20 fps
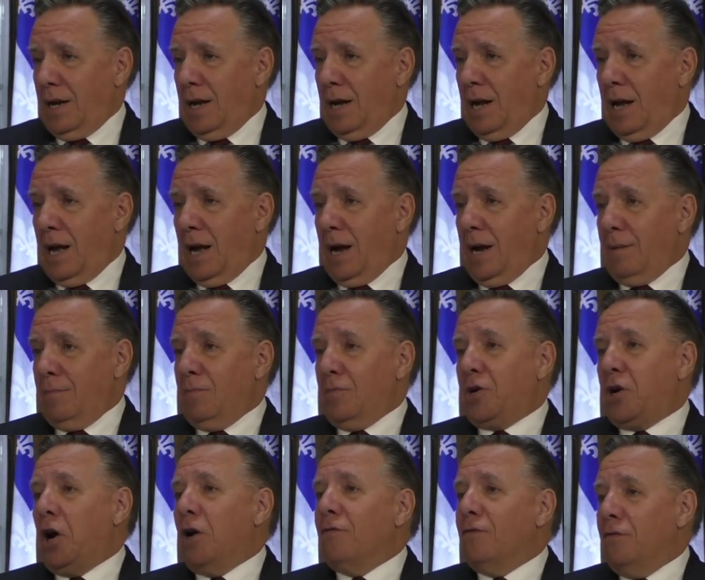I'm
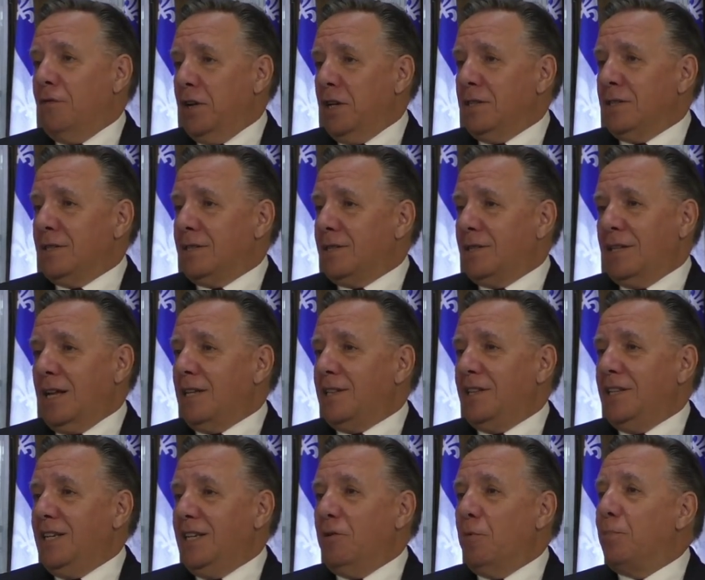convinced that
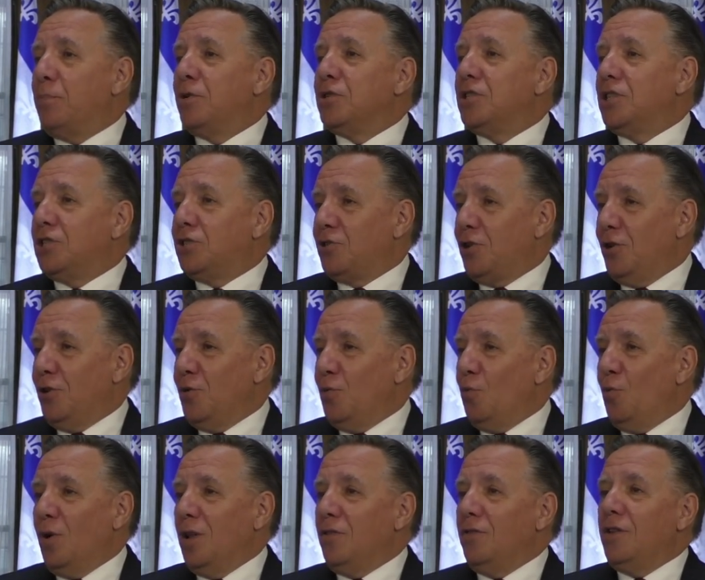the opposition
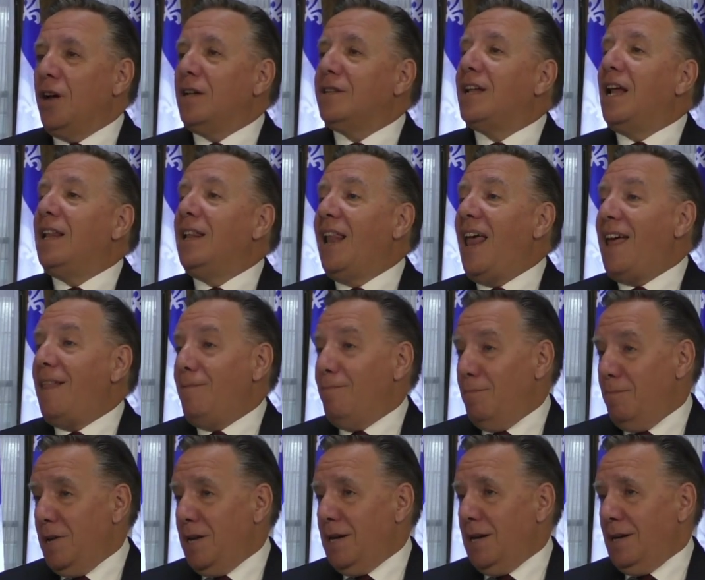will not let
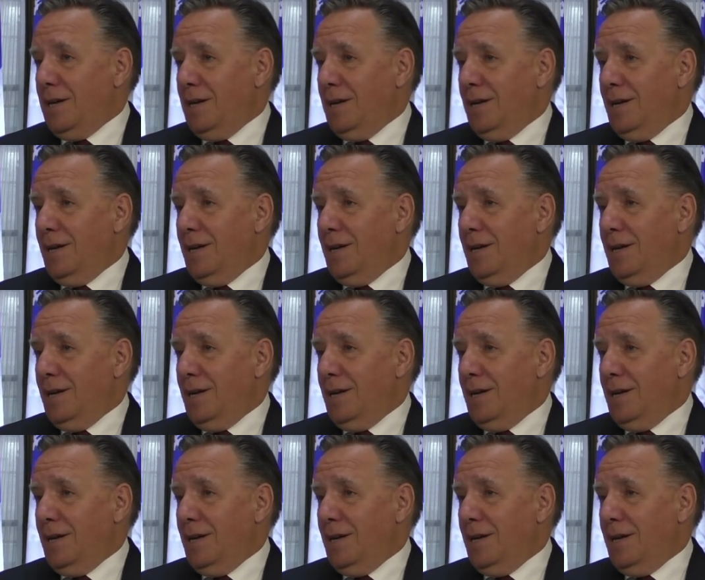me,